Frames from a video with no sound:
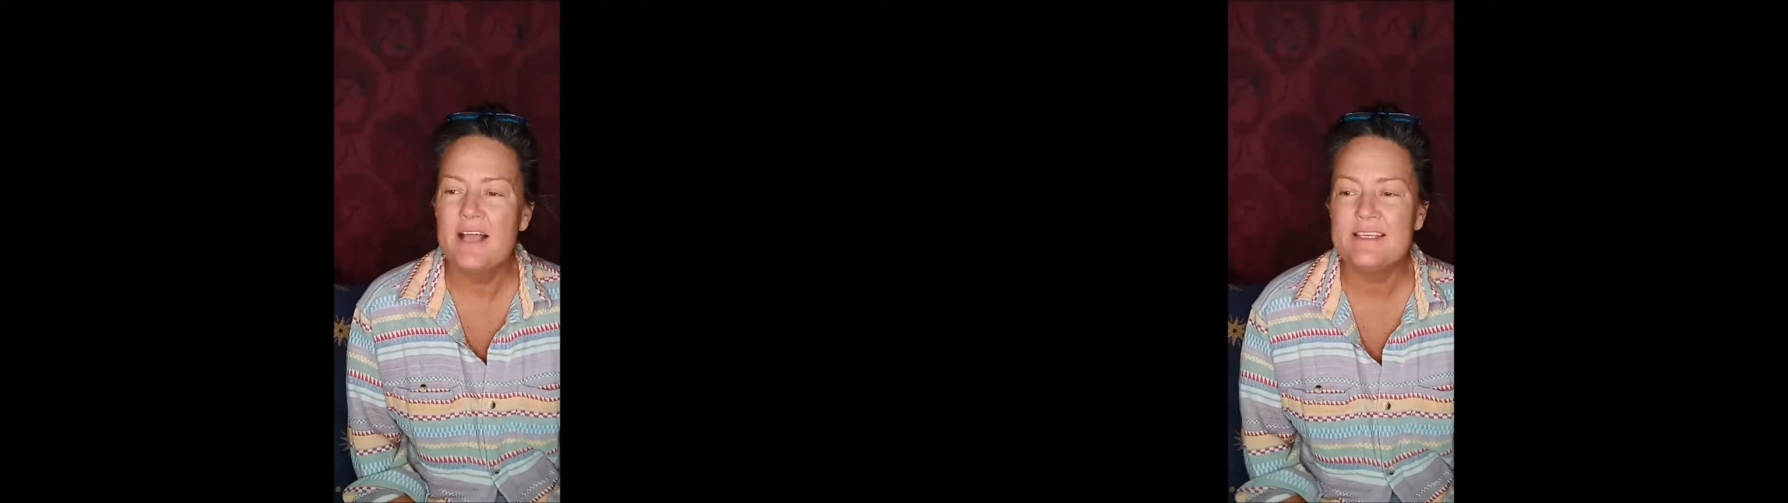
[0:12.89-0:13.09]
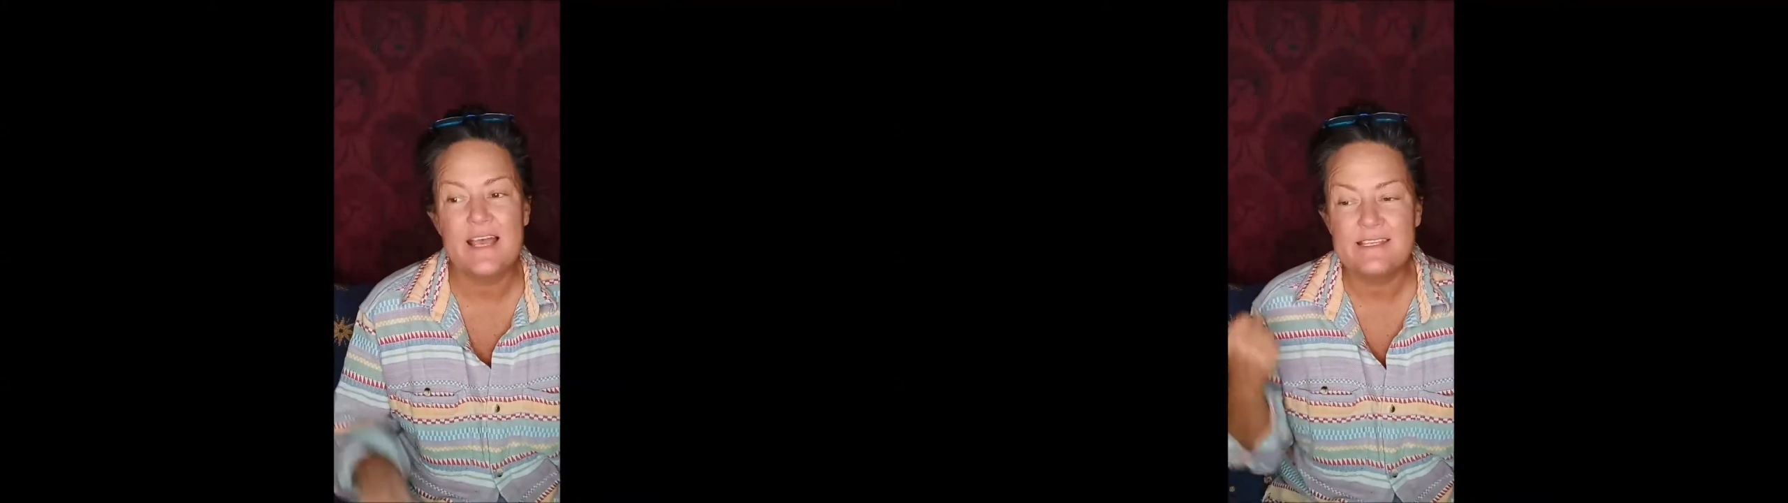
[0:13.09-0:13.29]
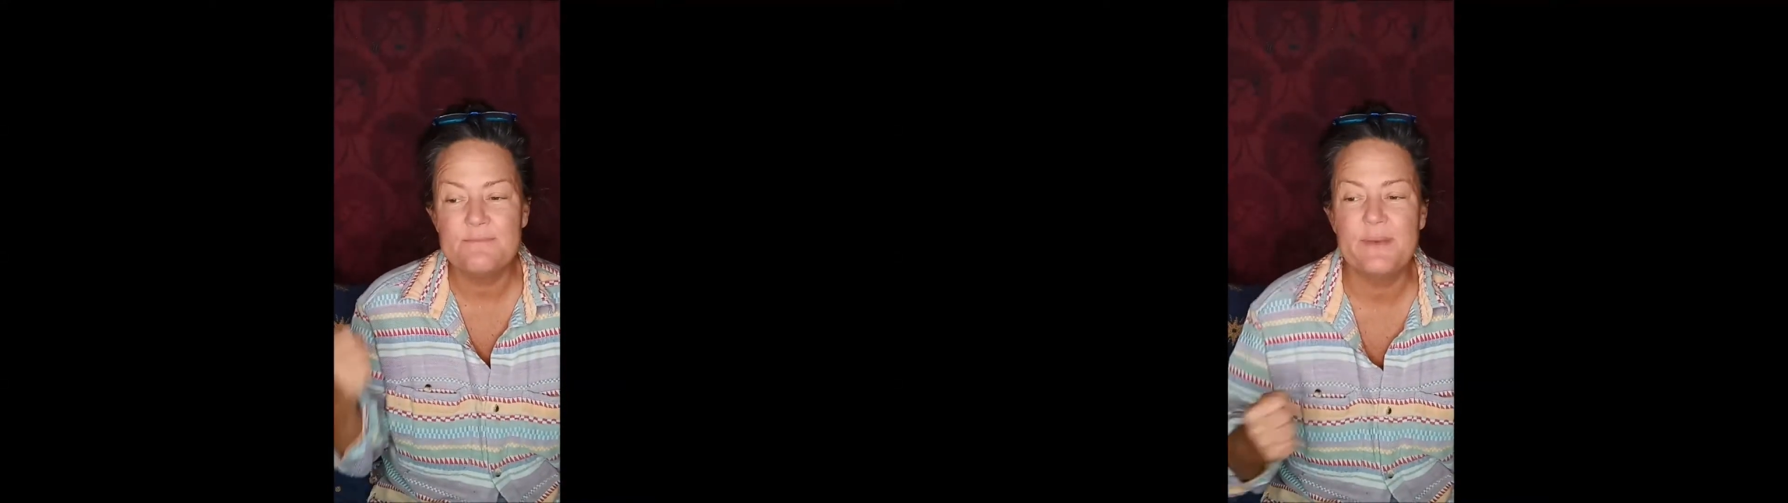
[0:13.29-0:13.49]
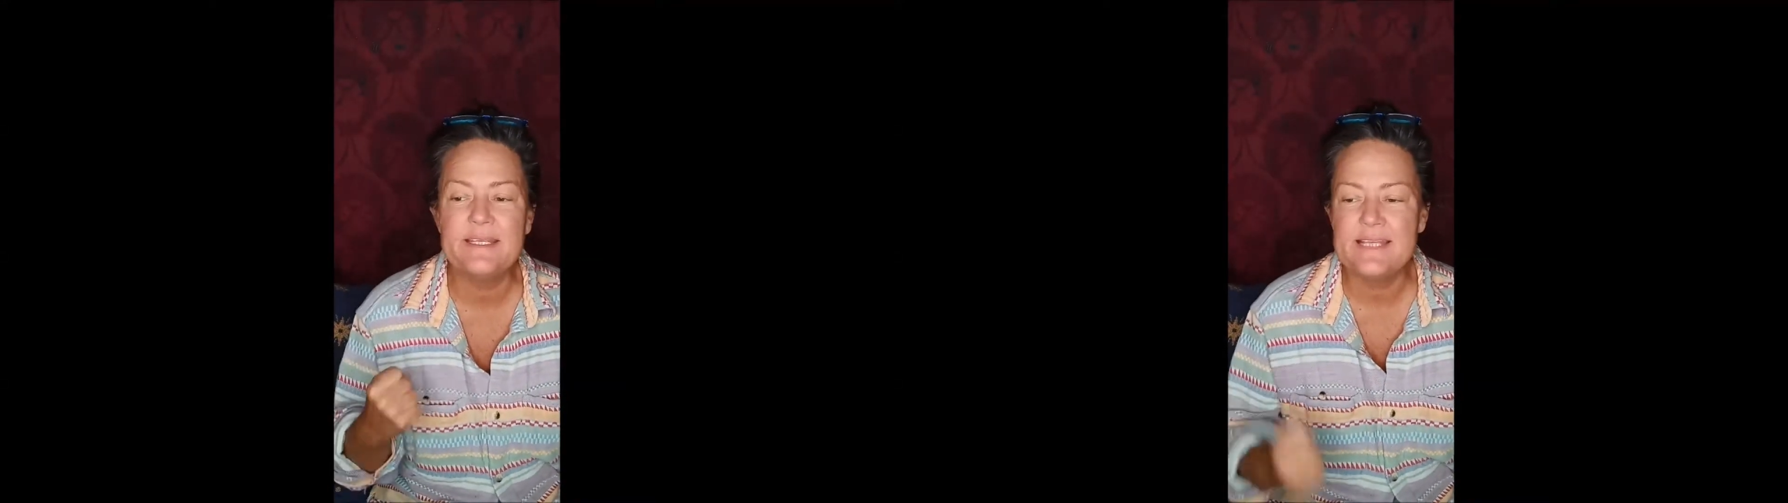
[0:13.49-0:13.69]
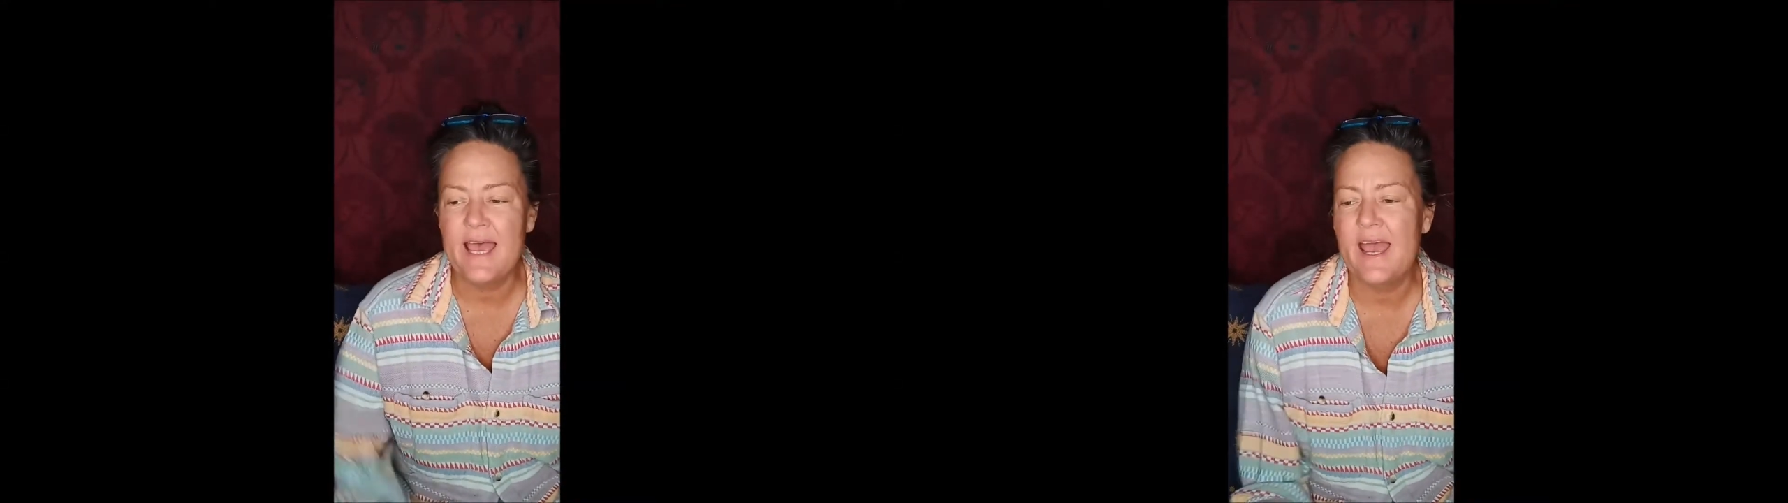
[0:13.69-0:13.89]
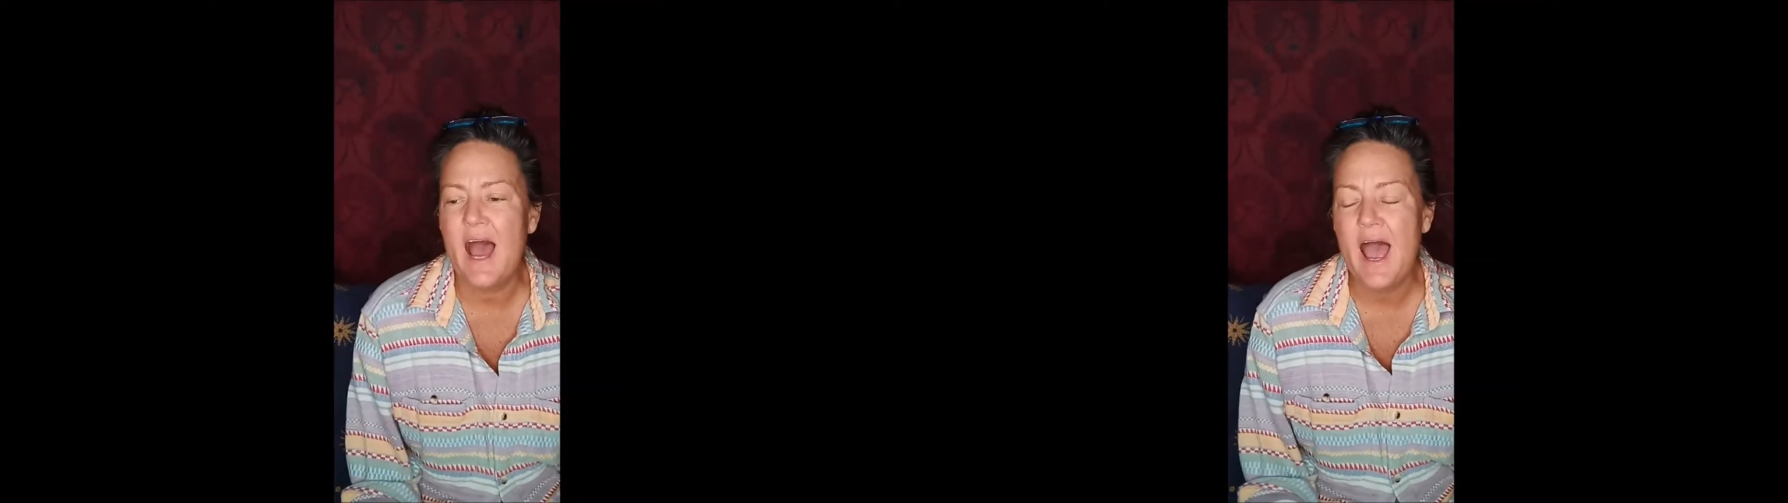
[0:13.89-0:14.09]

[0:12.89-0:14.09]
yes, big day. I